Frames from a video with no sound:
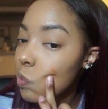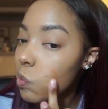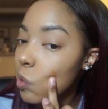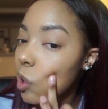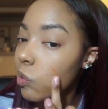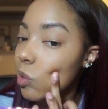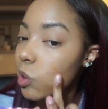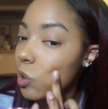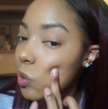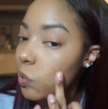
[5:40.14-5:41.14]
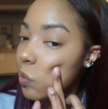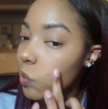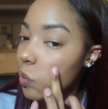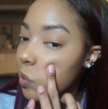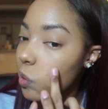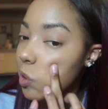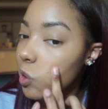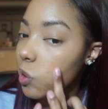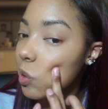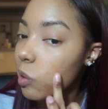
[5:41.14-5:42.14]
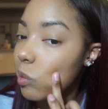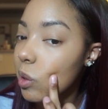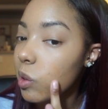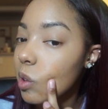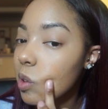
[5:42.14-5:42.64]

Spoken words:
Or over the concealer, I mean.